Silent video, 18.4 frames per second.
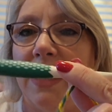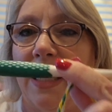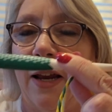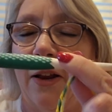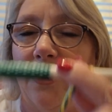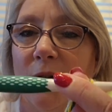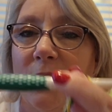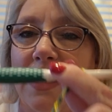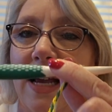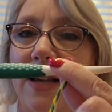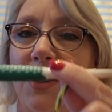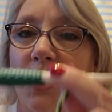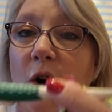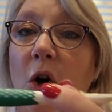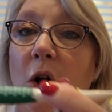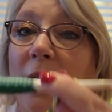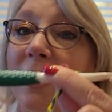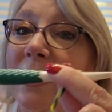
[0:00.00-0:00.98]
particular size
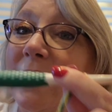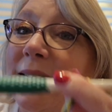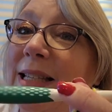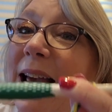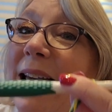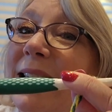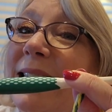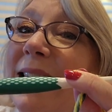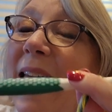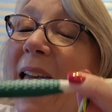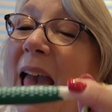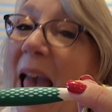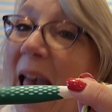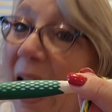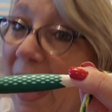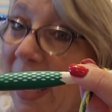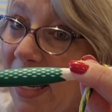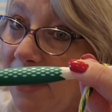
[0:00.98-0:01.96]
hook. It's a size
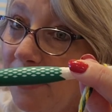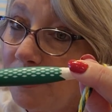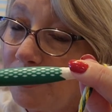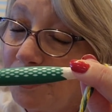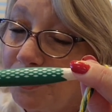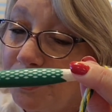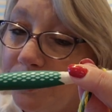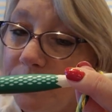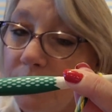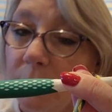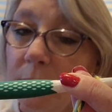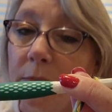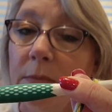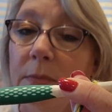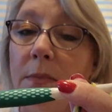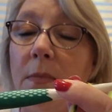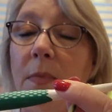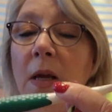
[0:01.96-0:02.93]
K,
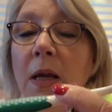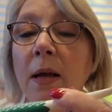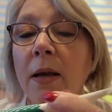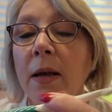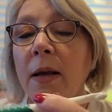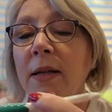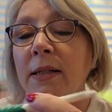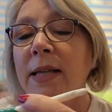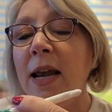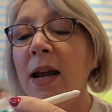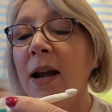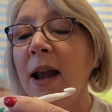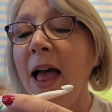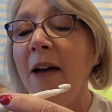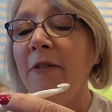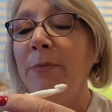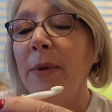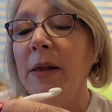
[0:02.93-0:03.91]

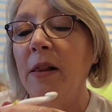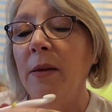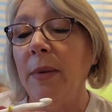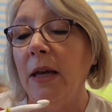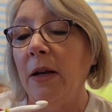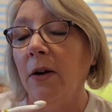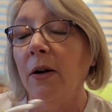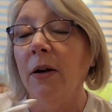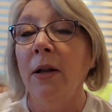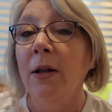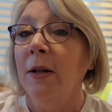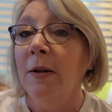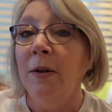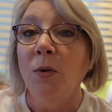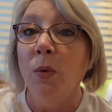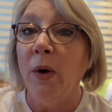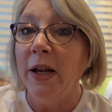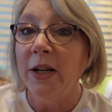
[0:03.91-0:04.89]
10.5 millimeter,
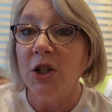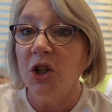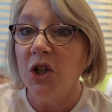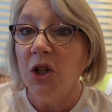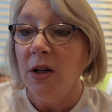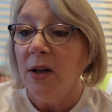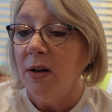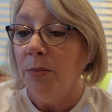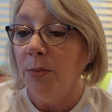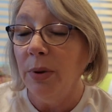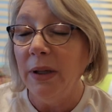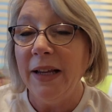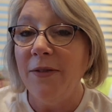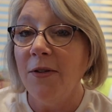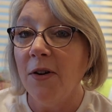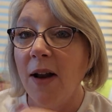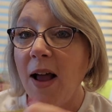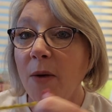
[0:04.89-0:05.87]
which,
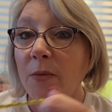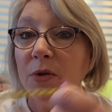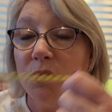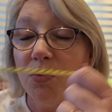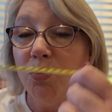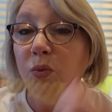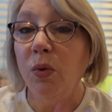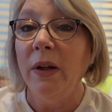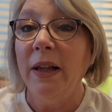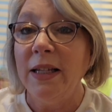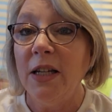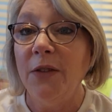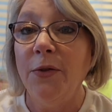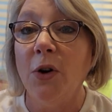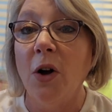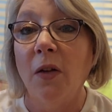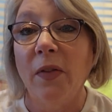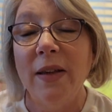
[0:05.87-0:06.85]
believe it or not, was really
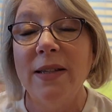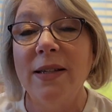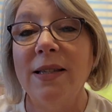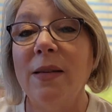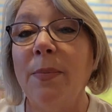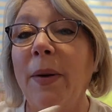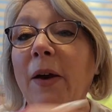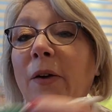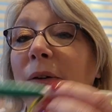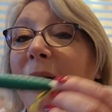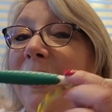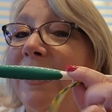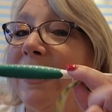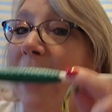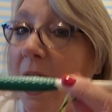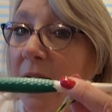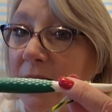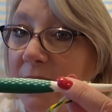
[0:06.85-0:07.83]
difficult. This is apparently
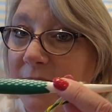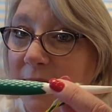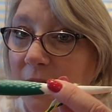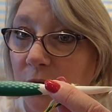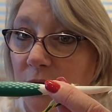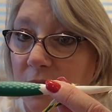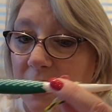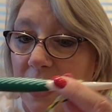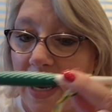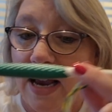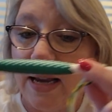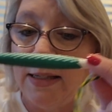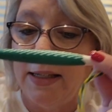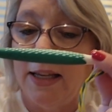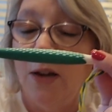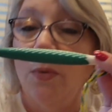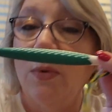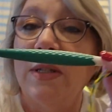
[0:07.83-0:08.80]
not a standard
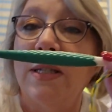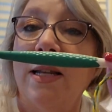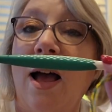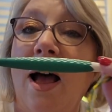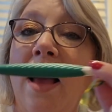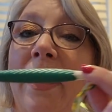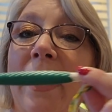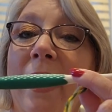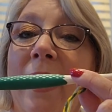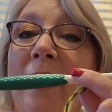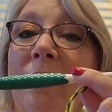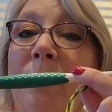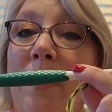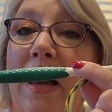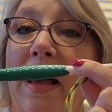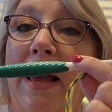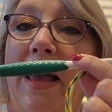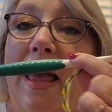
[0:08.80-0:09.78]
size. It was not
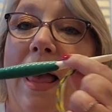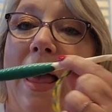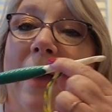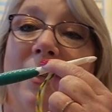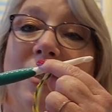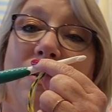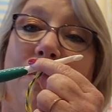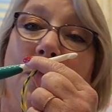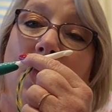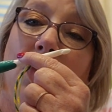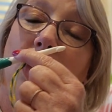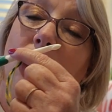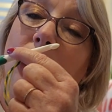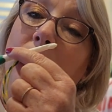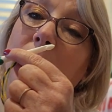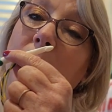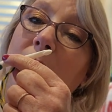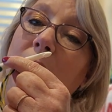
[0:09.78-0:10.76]
in my
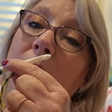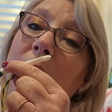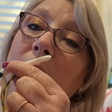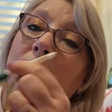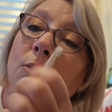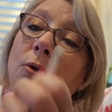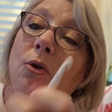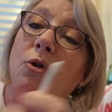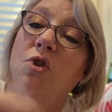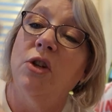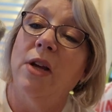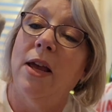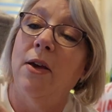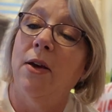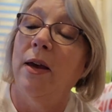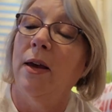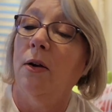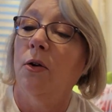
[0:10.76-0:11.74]
Etimo
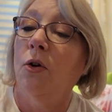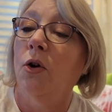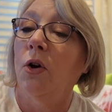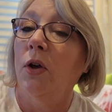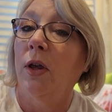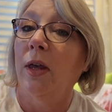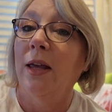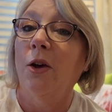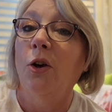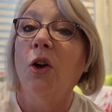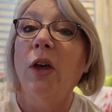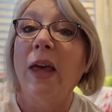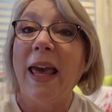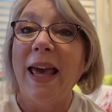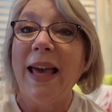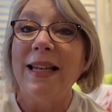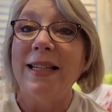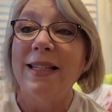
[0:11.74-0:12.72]
crochet hook
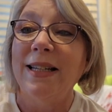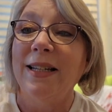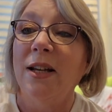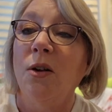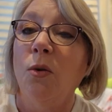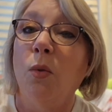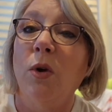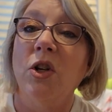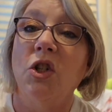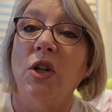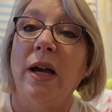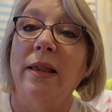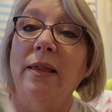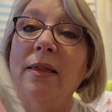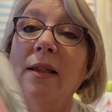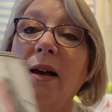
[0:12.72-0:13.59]
kit, which I